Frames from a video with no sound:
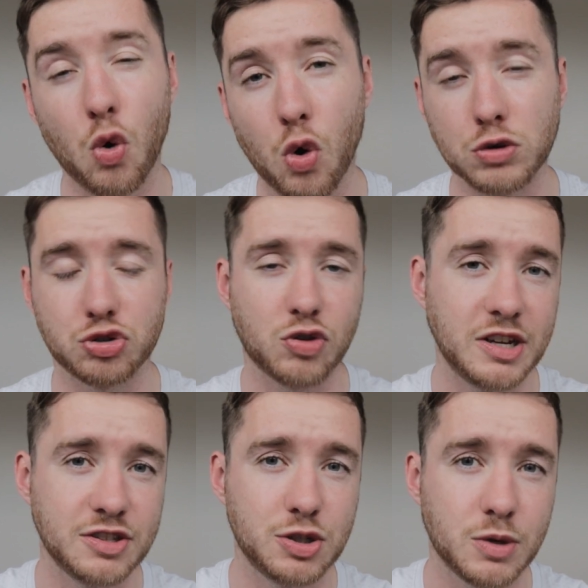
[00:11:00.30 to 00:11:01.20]
or on
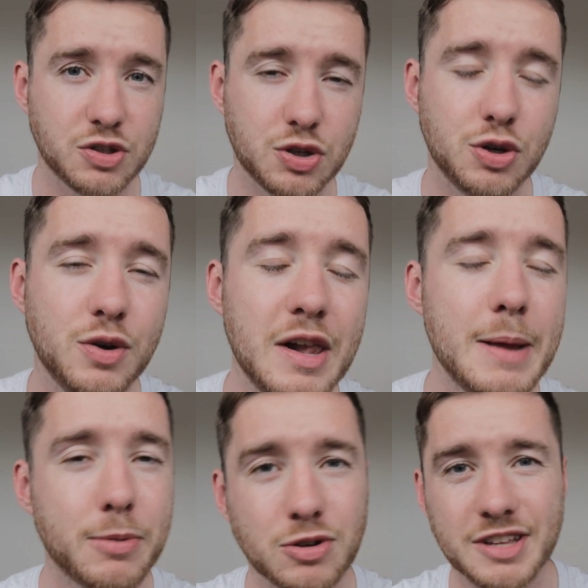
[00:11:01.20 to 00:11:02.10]
Trading212
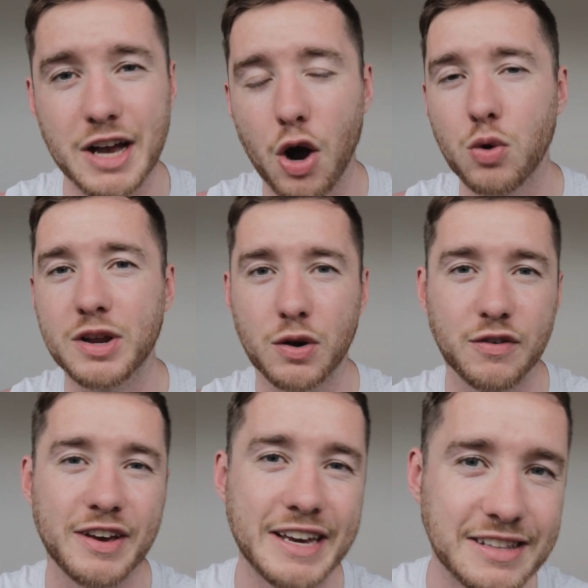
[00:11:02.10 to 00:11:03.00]
because they only
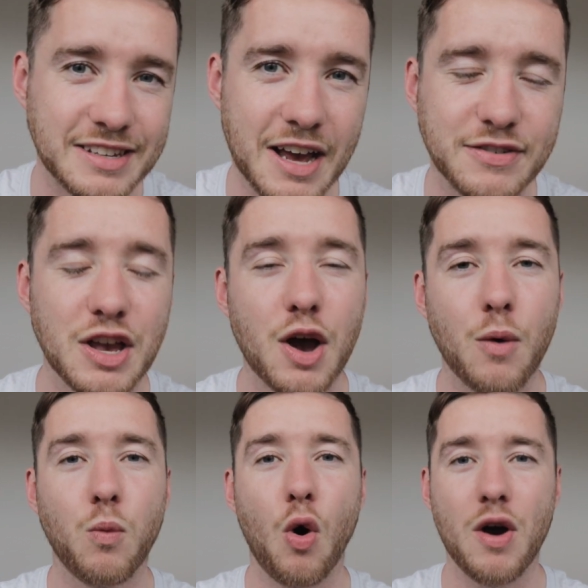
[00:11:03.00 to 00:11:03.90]
offer ETFs.
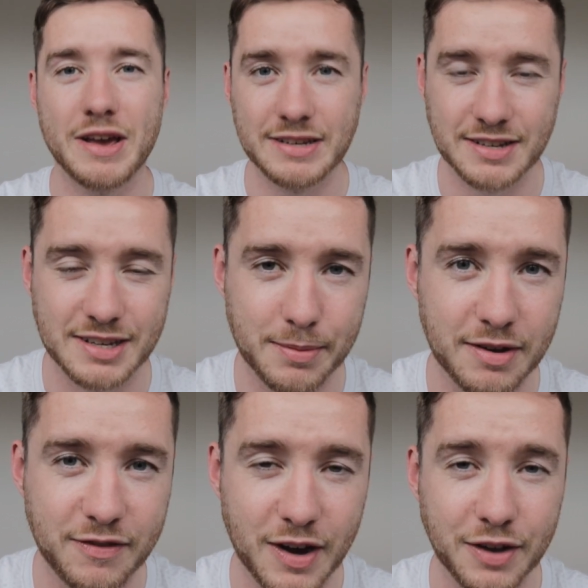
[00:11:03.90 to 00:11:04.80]
What is a similar
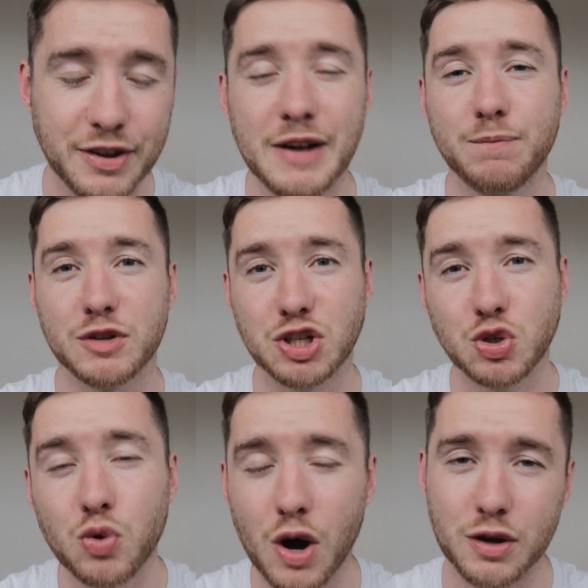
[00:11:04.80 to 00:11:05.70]
fund? The
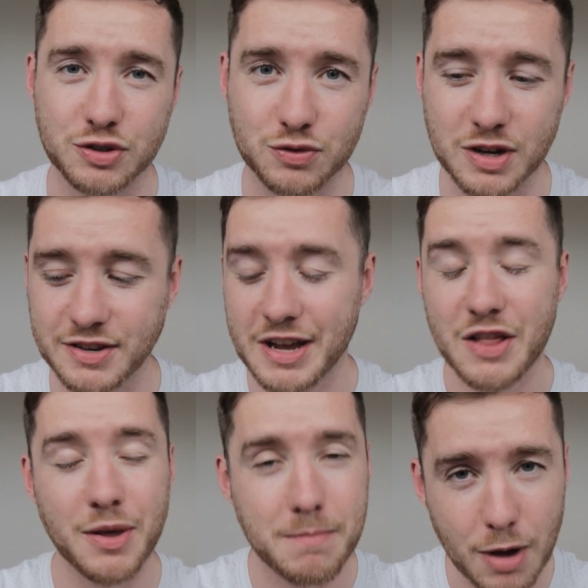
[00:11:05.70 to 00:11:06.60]
short answer is
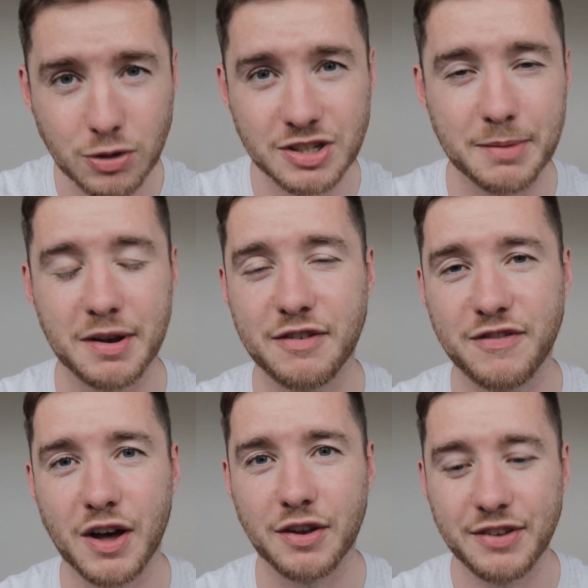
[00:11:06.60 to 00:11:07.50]
the most similar
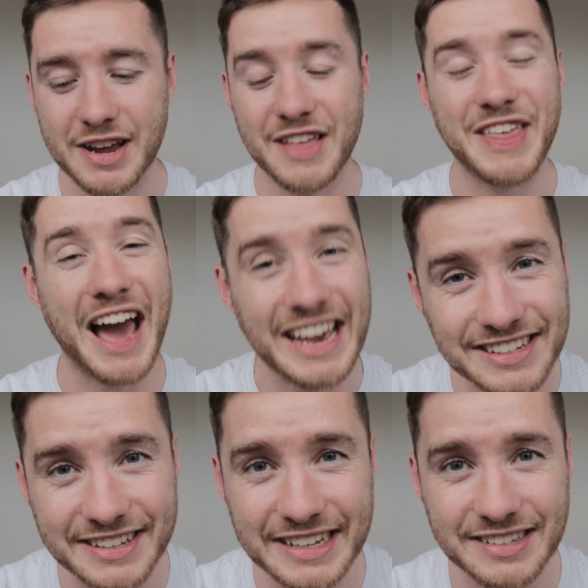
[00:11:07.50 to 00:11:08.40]
fund that
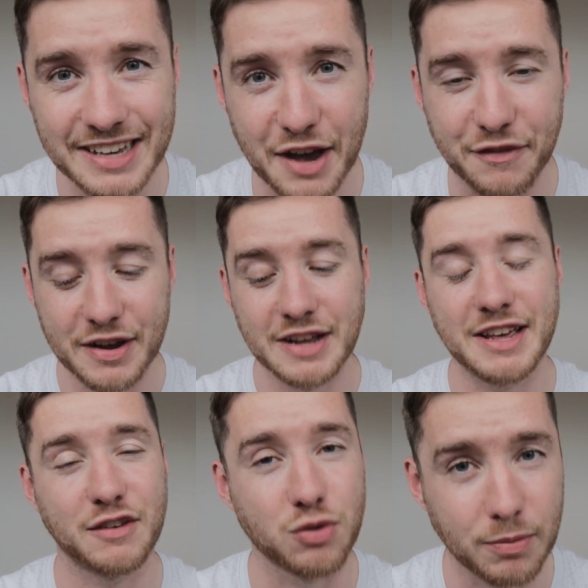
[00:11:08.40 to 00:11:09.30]
is an ETF
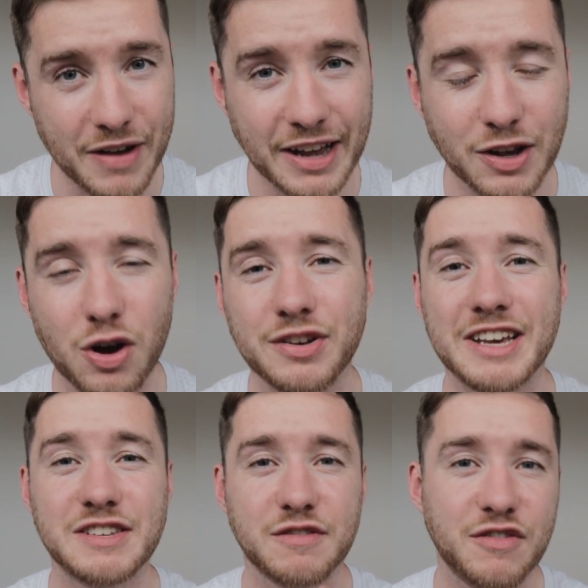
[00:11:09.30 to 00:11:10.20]
that's from Vanguard
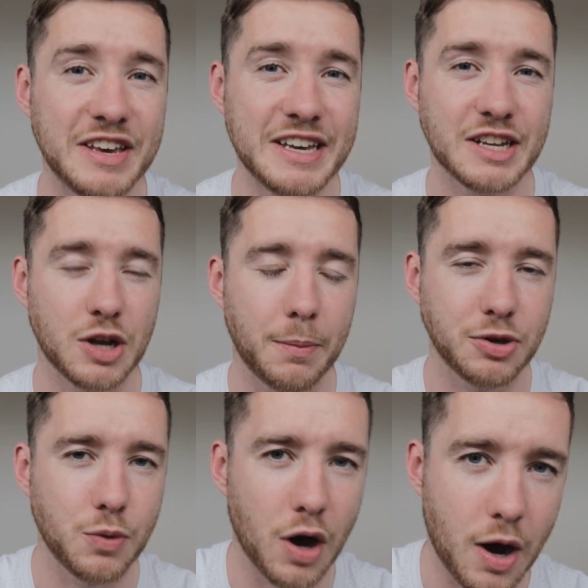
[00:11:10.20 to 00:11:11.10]
is
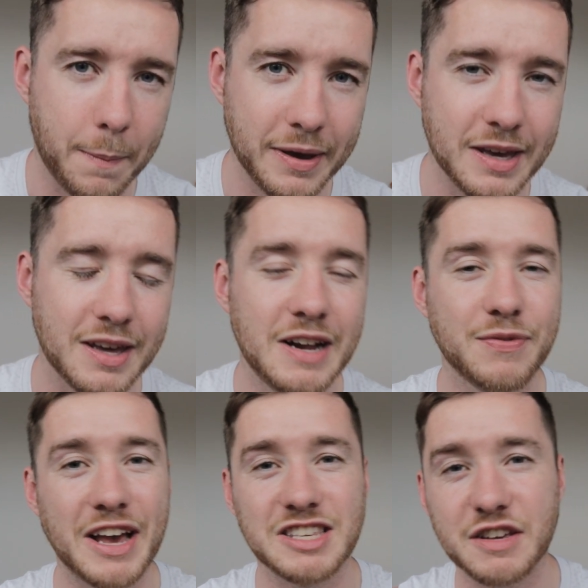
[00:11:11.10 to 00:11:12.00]
VWRP.
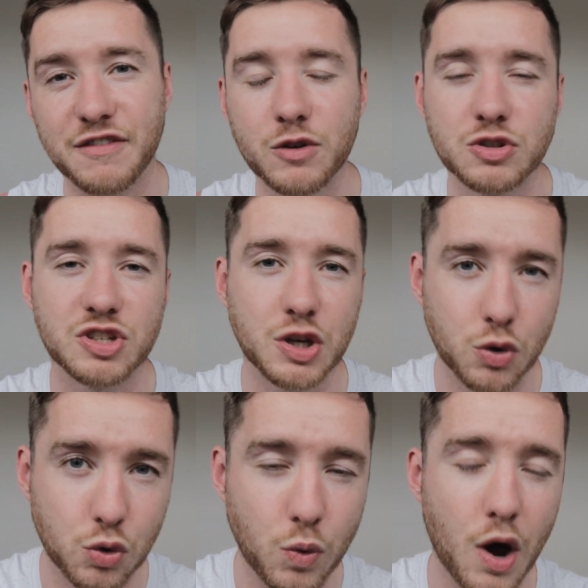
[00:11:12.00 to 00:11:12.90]
That's the FTSE
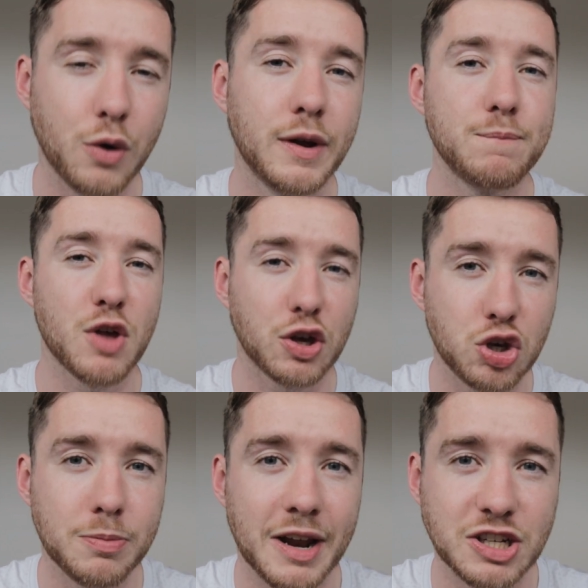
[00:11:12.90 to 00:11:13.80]
All World
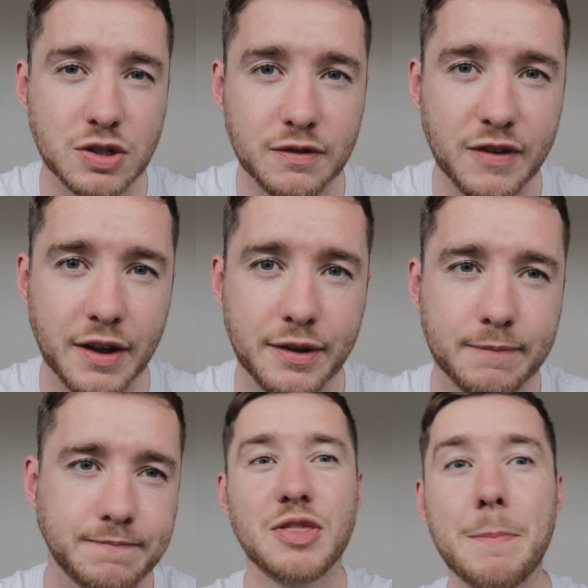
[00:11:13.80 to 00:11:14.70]
Accumulation Fund.
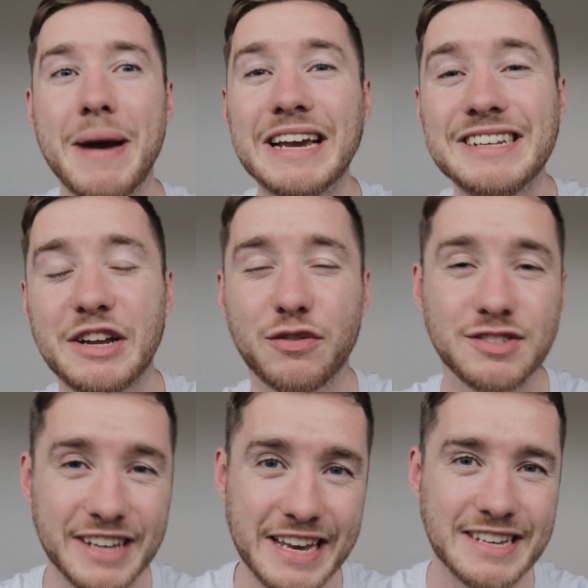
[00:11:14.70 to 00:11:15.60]
The main
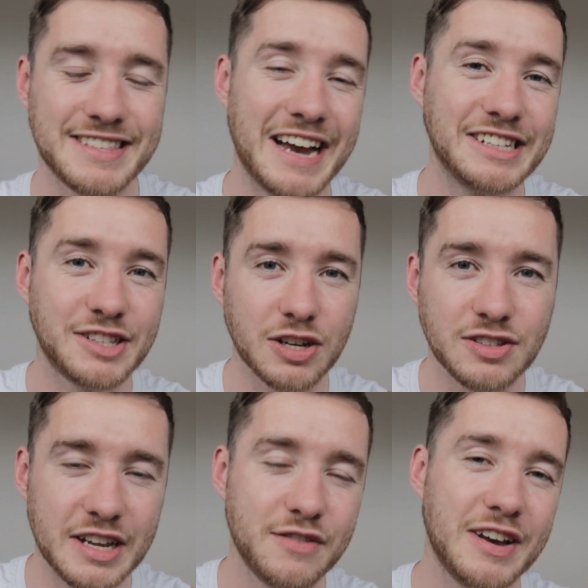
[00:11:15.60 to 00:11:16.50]
difference is that it
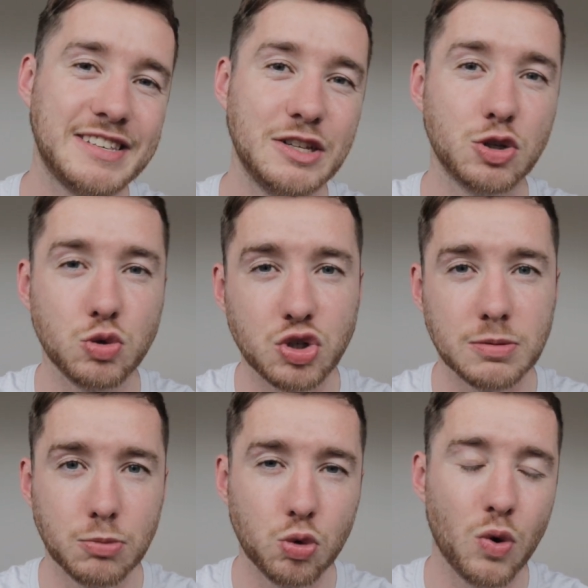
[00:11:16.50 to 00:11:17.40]
doesn't invest into
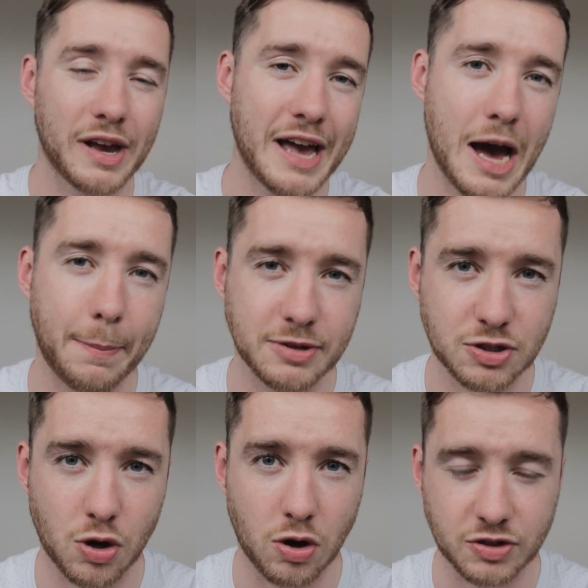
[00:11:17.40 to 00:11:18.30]
small cap
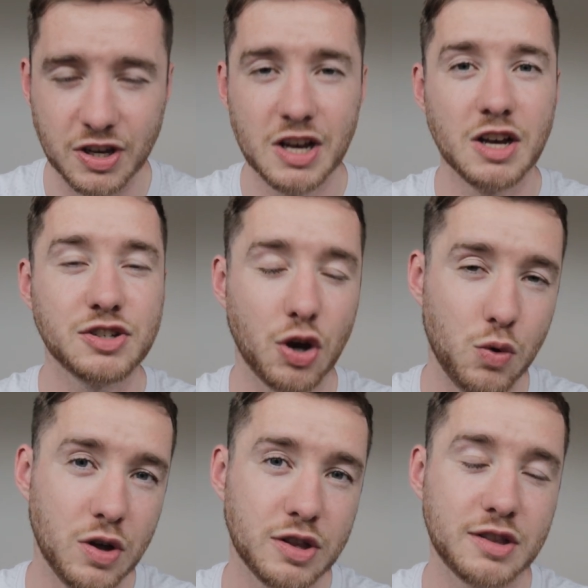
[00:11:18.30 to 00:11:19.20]
stocks.
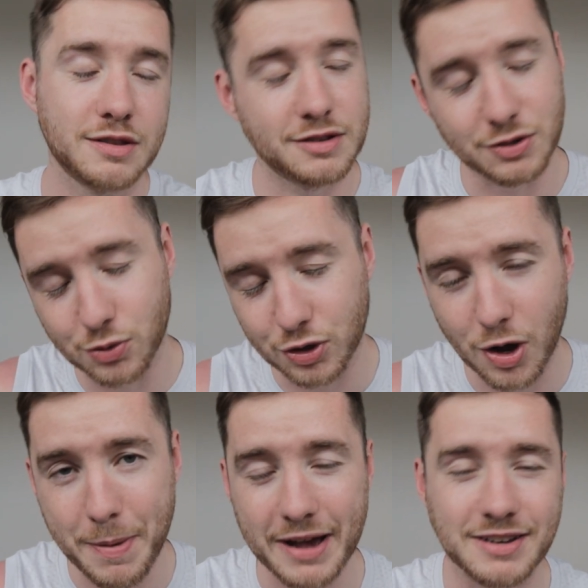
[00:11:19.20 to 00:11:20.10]
So to sort of go
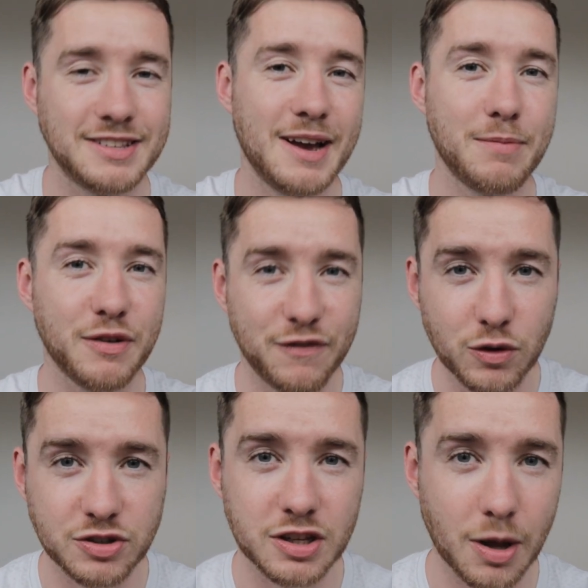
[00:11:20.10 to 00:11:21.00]
back a step, the
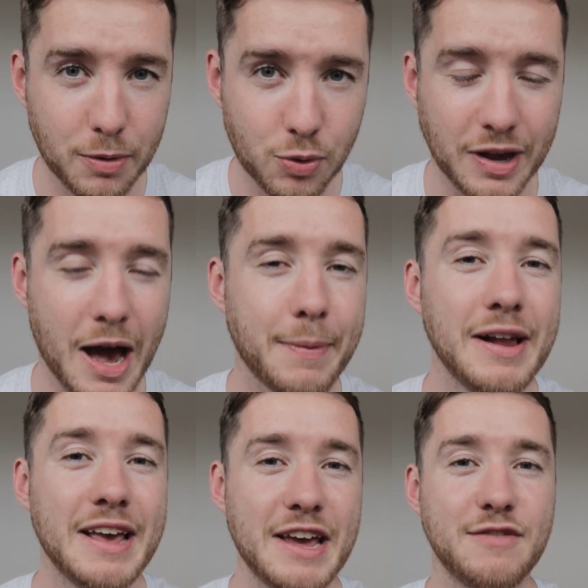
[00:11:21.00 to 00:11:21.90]
FTSE Global All Cap
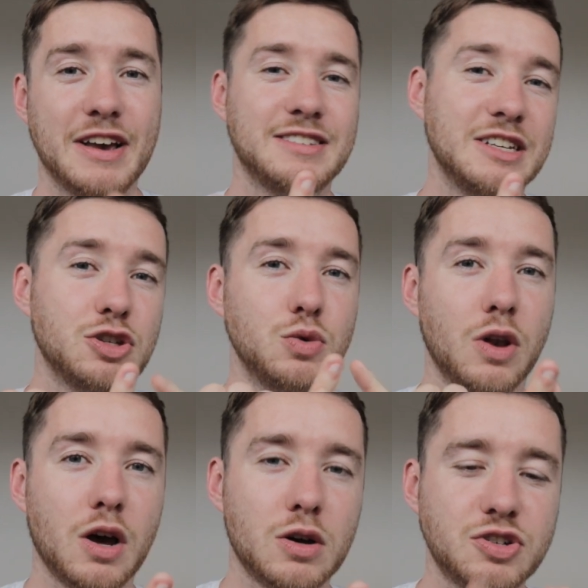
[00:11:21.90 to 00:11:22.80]
invests into
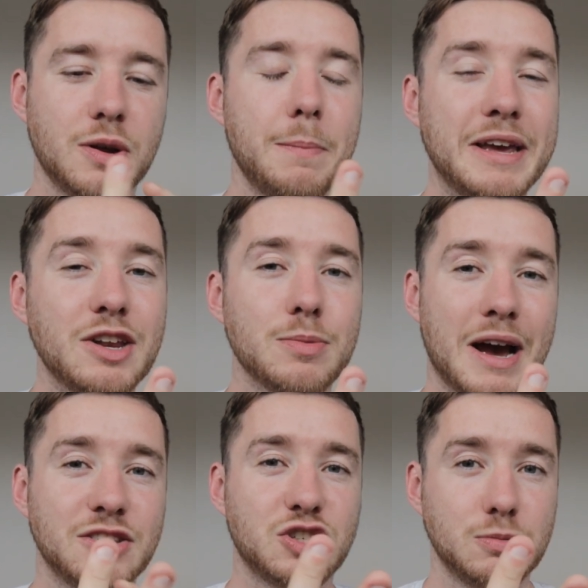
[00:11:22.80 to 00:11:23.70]
large, medium,
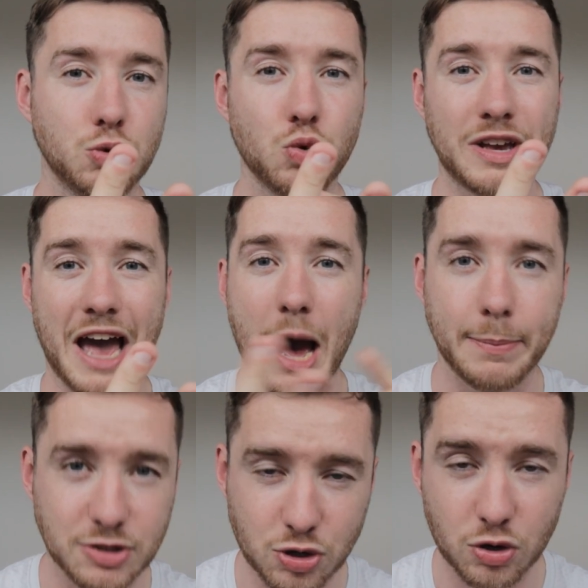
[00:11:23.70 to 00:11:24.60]
and small cap
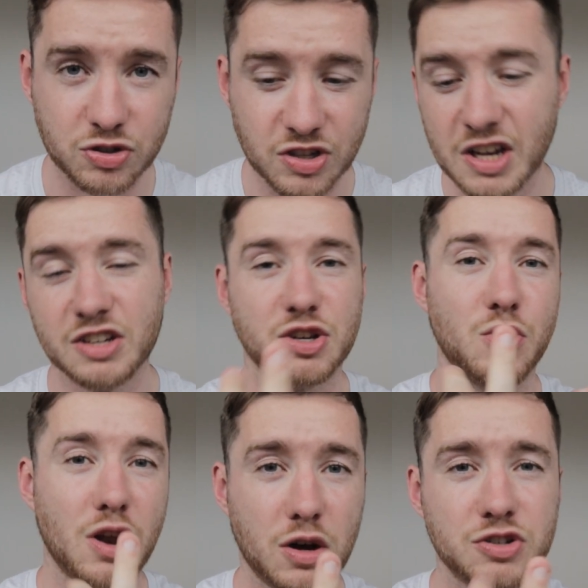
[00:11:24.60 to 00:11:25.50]
stocks, so
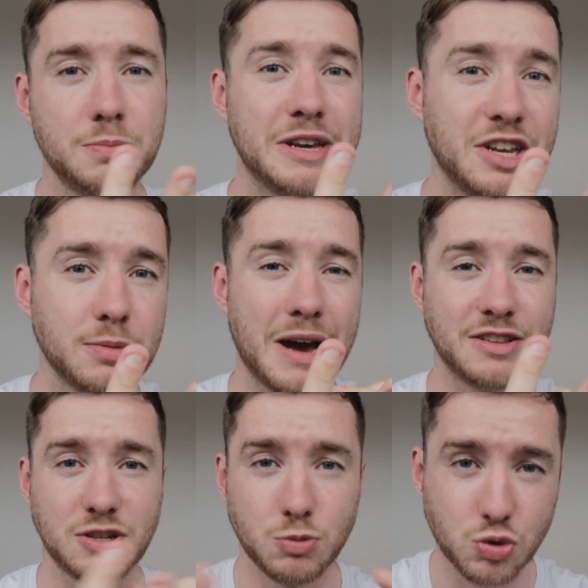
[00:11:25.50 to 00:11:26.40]
large, medium,
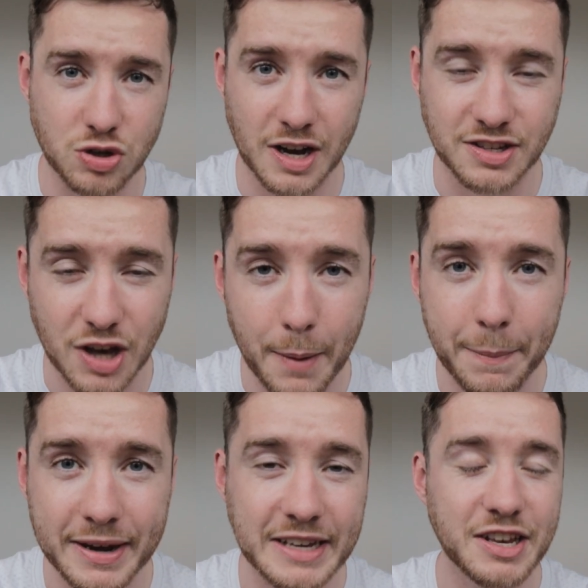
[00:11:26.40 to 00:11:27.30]
and small size
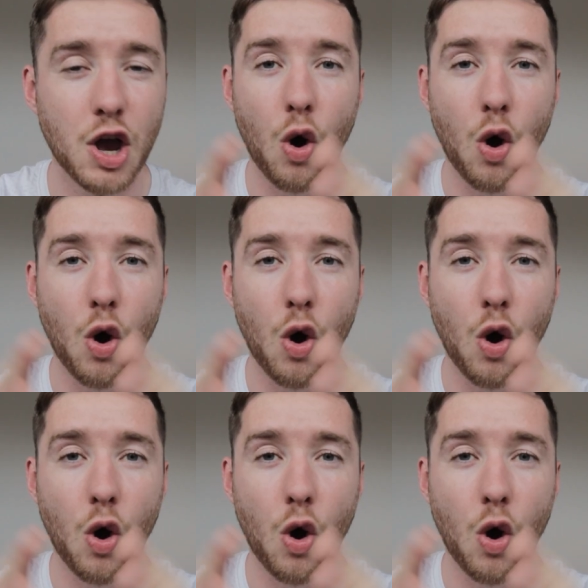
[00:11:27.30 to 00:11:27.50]
companies